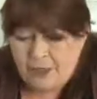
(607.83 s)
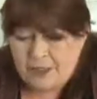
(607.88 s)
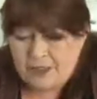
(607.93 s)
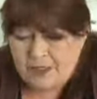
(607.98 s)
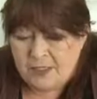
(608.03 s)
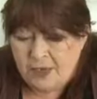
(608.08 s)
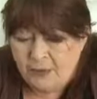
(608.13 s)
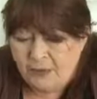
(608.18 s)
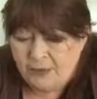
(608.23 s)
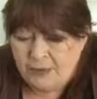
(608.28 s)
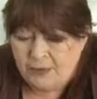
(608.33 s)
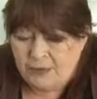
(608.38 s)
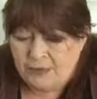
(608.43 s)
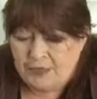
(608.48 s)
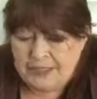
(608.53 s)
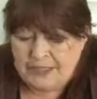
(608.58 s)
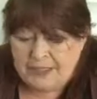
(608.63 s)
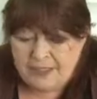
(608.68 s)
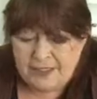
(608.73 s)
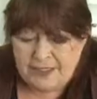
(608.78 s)
So you
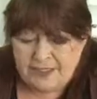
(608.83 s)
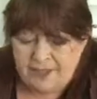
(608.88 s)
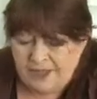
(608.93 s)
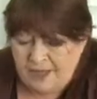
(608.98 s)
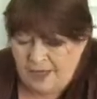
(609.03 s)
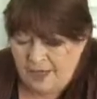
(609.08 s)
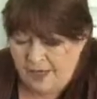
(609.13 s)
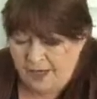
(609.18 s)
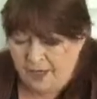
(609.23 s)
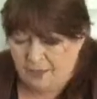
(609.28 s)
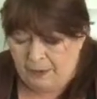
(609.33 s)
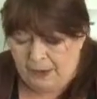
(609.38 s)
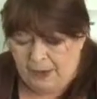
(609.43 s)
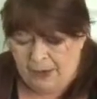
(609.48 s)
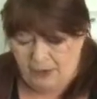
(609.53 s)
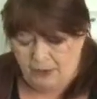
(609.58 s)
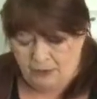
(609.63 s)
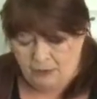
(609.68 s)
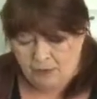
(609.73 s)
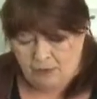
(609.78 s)
need to think
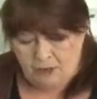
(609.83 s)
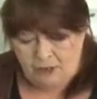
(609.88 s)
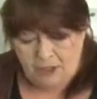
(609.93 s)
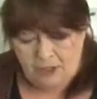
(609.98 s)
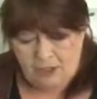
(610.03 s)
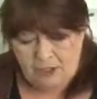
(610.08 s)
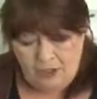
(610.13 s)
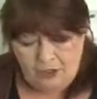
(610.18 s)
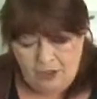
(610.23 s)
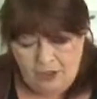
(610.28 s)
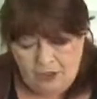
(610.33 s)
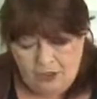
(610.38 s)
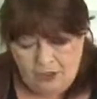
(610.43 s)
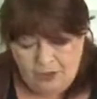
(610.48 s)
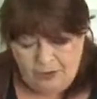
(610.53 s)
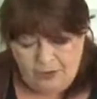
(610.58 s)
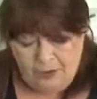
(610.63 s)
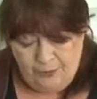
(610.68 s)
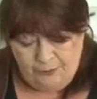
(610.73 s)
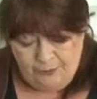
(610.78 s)
about
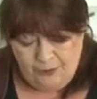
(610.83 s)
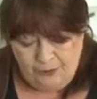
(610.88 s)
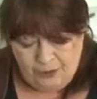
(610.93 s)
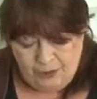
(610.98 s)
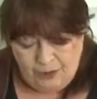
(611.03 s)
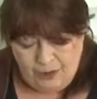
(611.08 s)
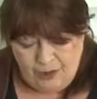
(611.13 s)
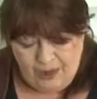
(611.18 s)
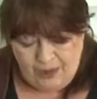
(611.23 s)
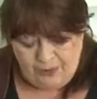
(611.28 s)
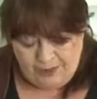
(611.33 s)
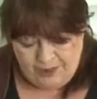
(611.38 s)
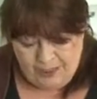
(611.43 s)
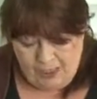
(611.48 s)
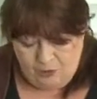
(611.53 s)
the photographs.